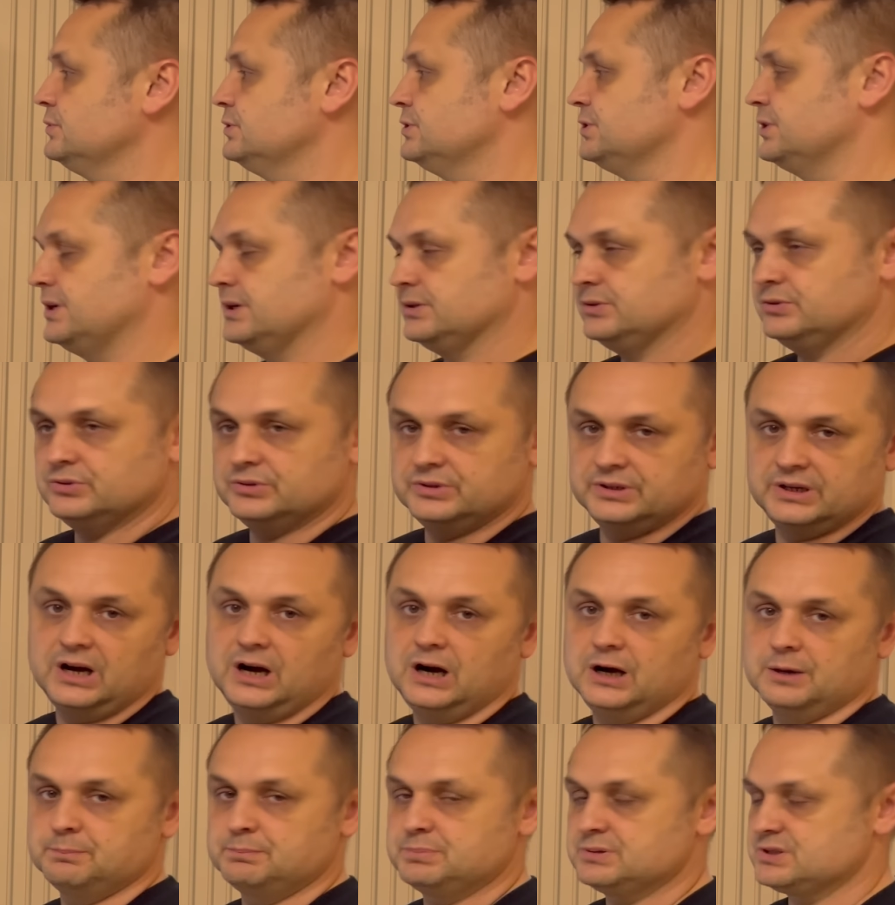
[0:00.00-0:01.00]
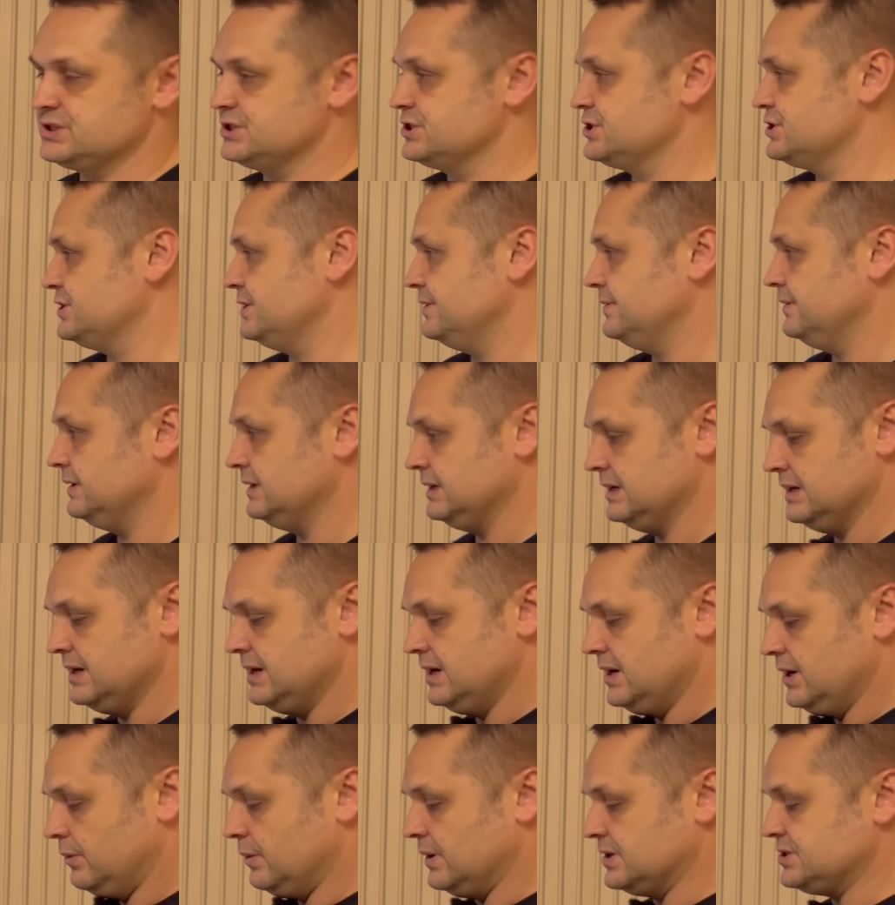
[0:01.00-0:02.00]
Turn it to the on position.
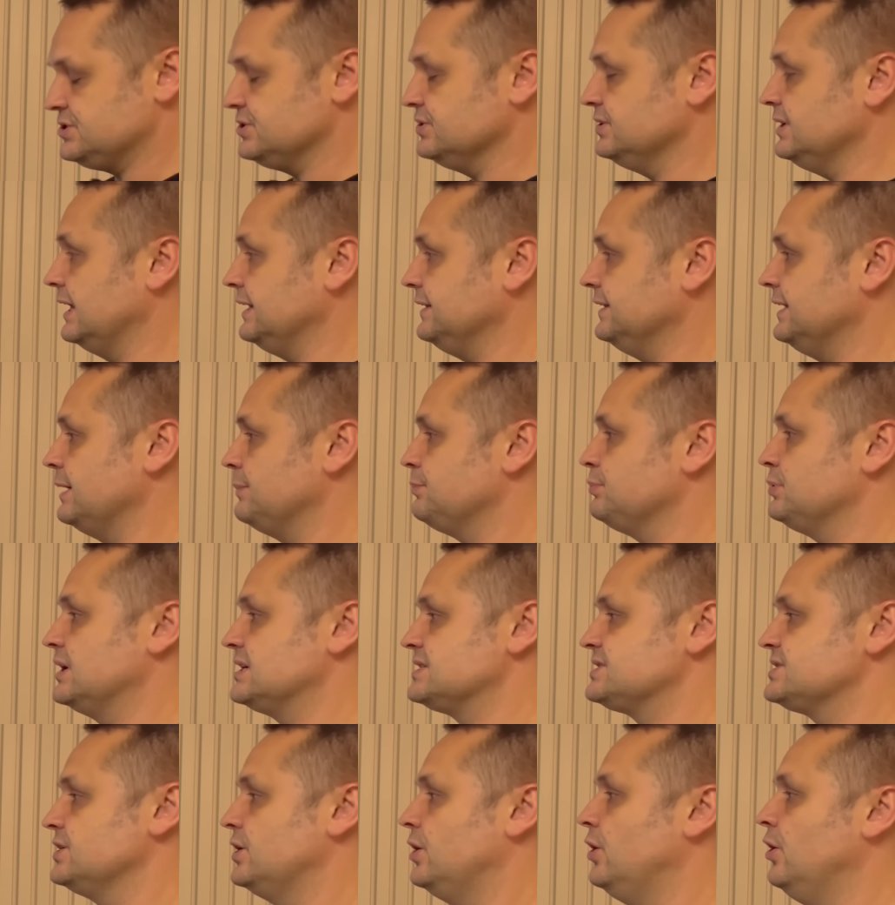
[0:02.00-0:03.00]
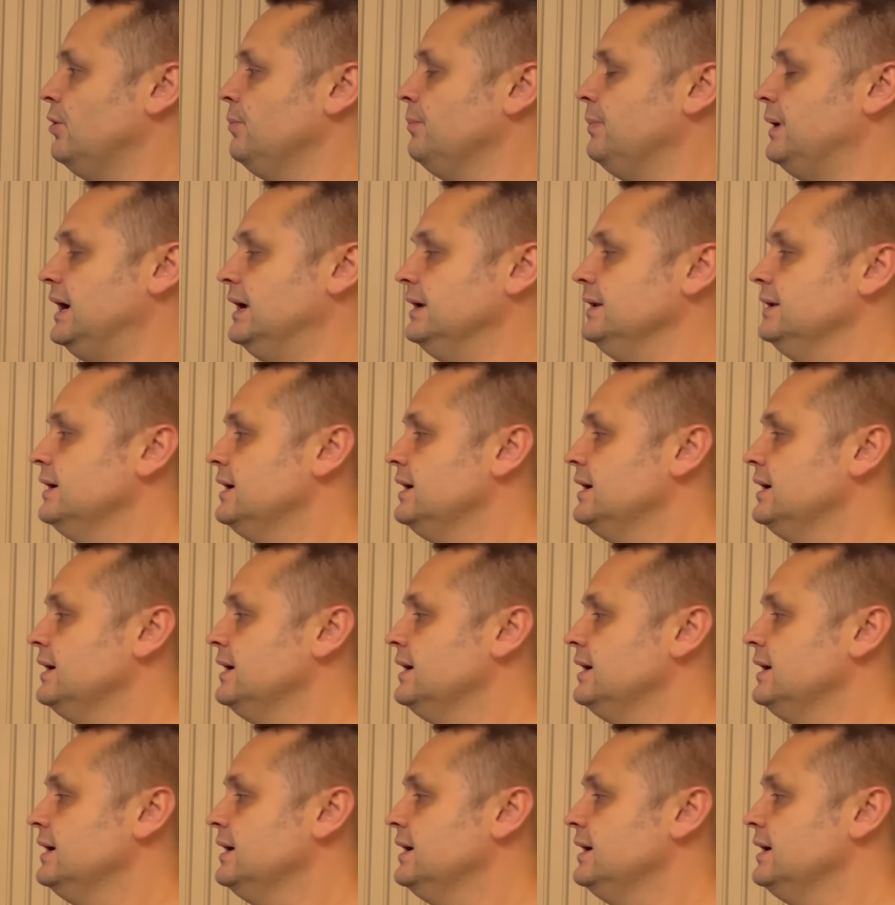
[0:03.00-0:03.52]
Once you've done that, press the home button.